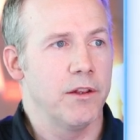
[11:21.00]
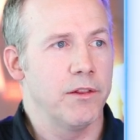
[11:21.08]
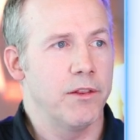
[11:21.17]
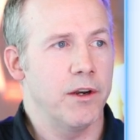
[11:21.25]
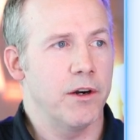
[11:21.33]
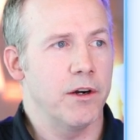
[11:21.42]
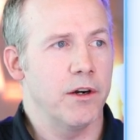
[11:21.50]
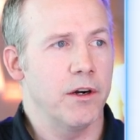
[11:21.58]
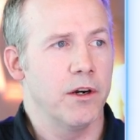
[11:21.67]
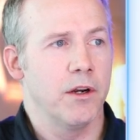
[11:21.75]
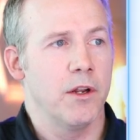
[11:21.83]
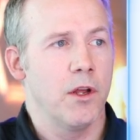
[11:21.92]

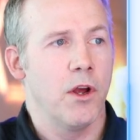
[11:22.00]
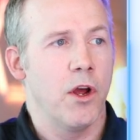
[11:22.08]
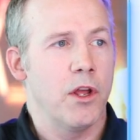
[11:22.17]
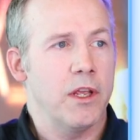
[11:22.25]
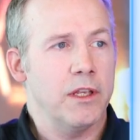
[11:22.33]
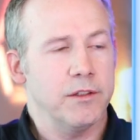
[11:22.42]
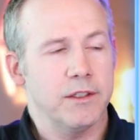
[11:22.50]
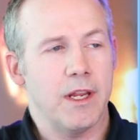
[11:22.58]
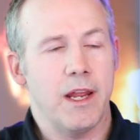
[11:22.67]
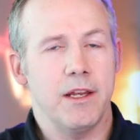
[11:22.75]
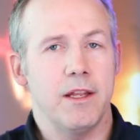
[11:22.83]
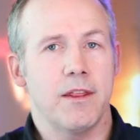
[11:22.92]
there isn't
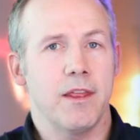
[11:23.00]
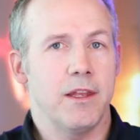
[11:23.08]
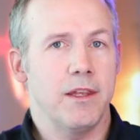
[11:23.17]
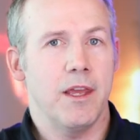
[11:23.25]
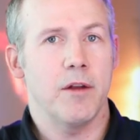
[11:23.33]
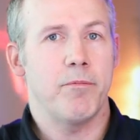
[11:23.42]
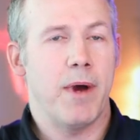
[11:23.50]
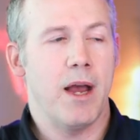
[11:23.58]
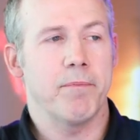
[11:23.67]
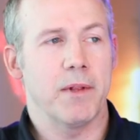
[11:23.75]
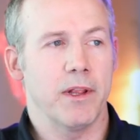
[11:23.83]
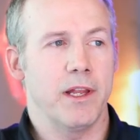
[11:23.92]
anything yet
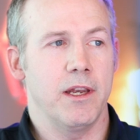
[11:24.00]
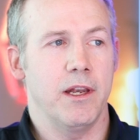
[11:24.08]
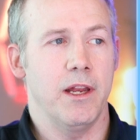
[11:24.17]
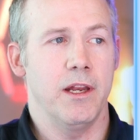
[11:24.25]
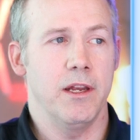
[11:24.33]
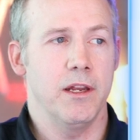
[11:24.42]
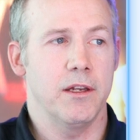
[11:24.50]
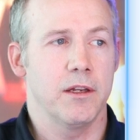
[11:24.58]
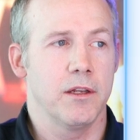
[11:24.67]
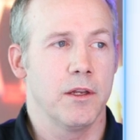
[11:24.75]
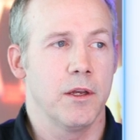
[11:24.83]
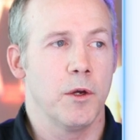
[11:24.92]
populated in it,
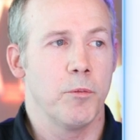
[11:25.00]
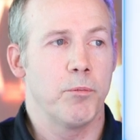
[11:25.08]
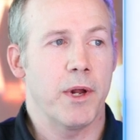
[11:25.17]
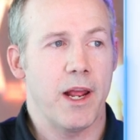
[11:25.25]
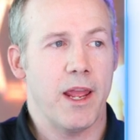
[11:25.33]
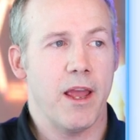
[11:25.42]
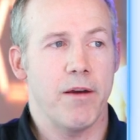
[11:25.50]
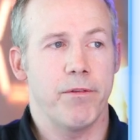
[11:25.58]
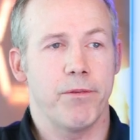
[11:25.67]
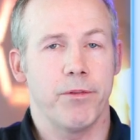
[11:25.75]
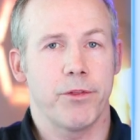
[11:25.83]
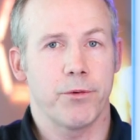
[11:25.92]
but I
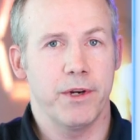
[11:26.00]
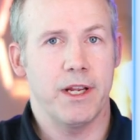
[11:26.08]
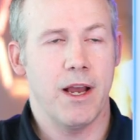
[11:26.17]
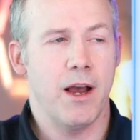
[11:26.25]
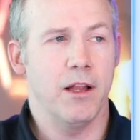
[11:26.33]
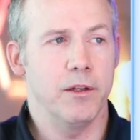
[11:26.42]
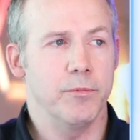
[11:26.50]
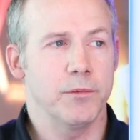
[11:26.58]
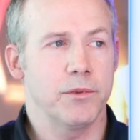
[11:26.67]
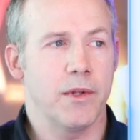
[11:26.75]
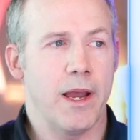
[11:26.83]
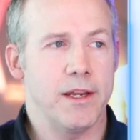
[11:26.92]
have 3
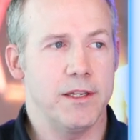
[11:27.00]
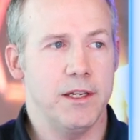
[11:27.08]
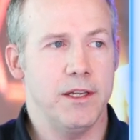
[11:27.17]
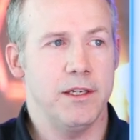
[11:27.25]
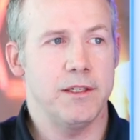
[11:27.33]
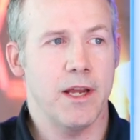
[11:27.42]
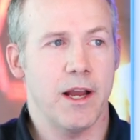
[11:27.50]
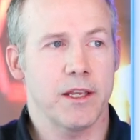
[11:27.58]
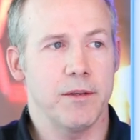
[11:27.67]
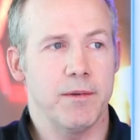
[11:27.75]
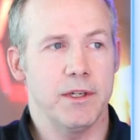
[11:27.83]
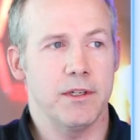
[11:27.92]
columns: ID,
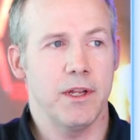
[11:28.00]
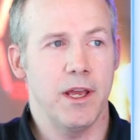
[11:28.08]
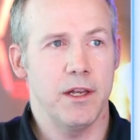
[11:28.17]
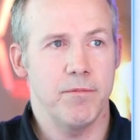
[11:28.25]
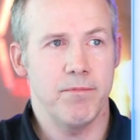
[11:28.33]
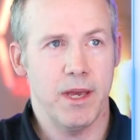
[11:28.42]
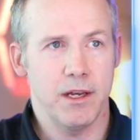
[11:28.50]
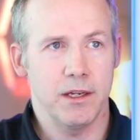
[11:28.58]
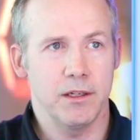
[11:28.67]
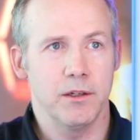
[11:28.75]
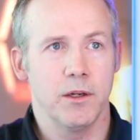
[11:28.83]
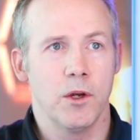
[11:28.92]
document, and
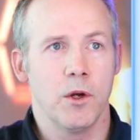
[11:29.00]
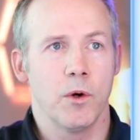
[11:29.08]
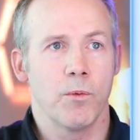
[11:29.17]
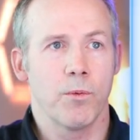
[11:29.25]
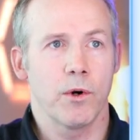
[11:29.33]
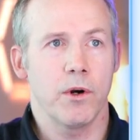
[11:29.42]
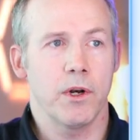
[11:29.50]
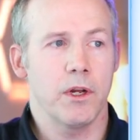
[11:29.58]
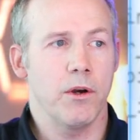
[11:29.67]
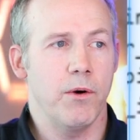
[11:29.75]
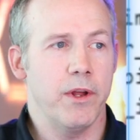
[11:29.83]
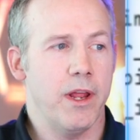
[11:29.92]
embedding. We're going to
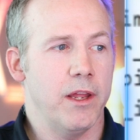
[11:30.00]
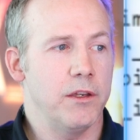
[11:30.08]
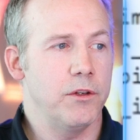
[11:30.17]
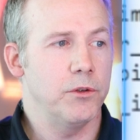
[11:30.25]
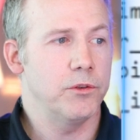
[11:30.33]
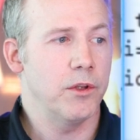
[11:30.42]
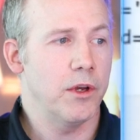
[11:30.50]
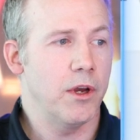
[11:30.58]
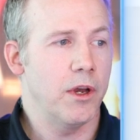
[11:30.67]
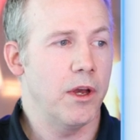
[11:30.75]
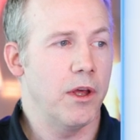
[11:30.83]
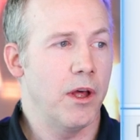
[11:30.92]
go ahead and use
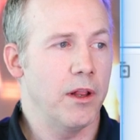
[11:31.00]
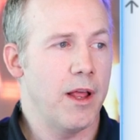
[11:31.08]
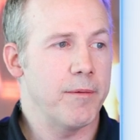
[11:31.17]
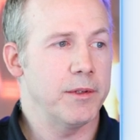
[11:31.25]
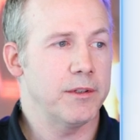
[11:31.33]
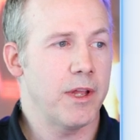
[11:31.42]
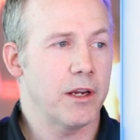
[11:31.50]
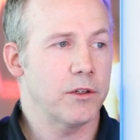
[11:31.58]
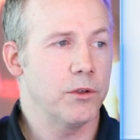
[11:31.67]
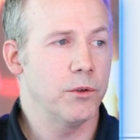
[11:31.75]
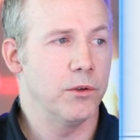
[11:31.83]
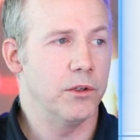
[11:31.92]
a Llama Stack
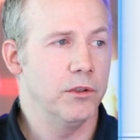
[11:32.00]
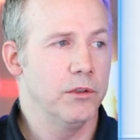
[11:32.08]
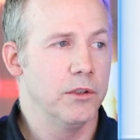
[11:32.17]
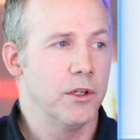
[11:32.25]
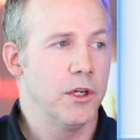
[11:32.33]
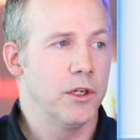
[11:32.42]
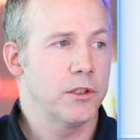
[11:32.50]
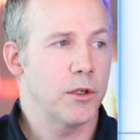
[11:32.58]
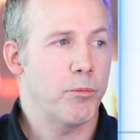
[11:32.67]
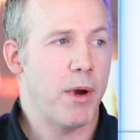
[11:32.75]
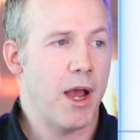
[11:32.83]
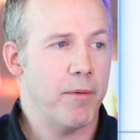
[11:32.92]
tool
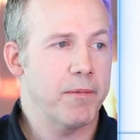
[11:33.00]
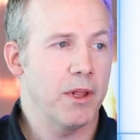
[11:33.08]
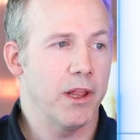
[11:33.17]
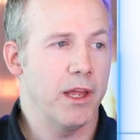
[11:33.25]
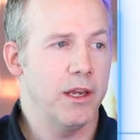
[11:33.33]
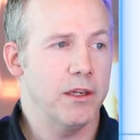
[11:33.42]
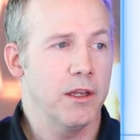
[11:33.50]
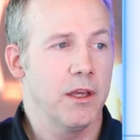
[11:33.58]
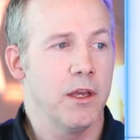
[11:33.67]
to populate